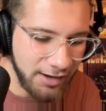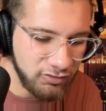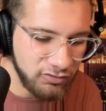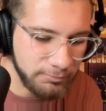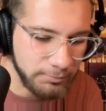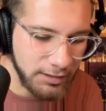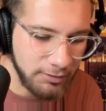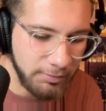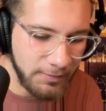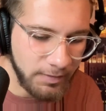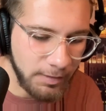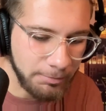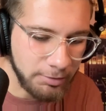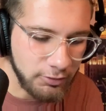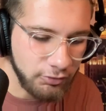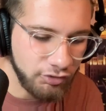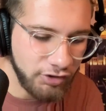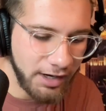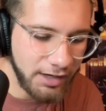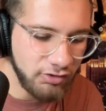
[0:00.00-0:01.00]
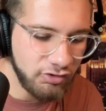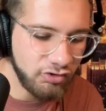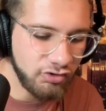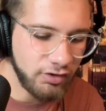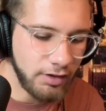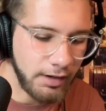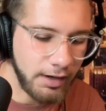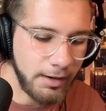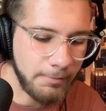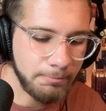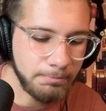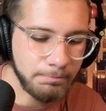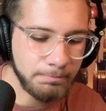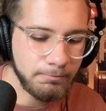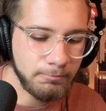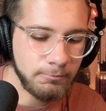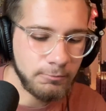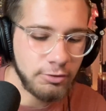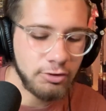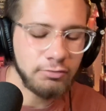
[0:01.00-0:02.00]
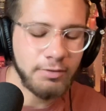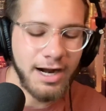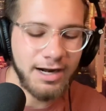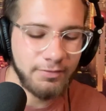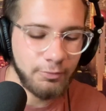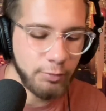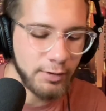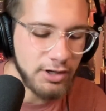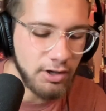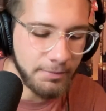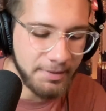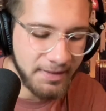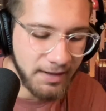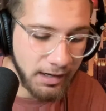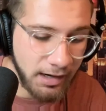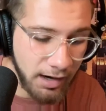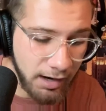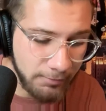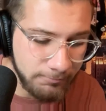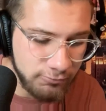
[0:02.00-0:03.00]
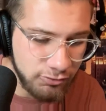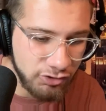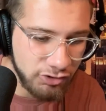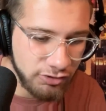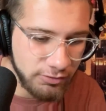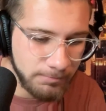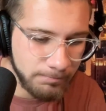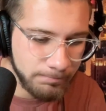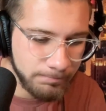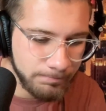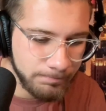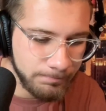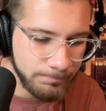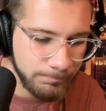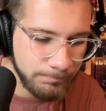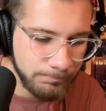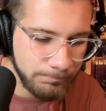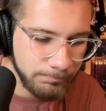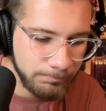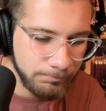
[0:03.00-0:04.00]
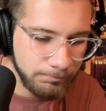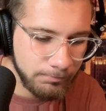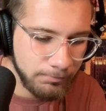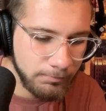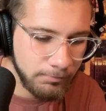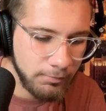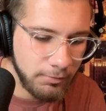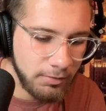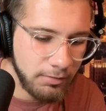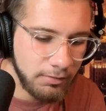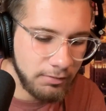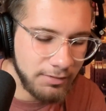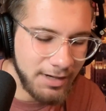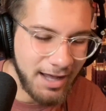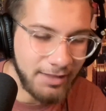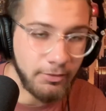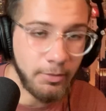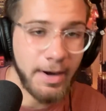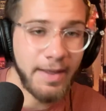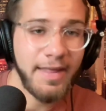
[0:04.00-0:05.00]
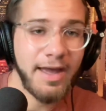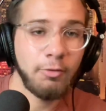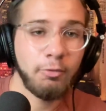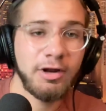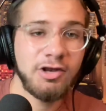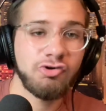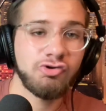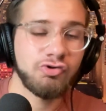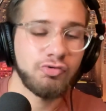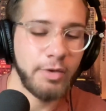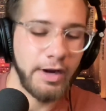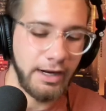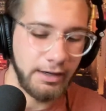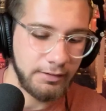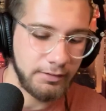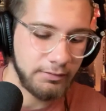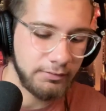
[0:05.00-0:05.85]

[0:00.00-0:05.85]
split with the Blue Jays, 2 out of 3 over the Cubs. Now they're on that win streak,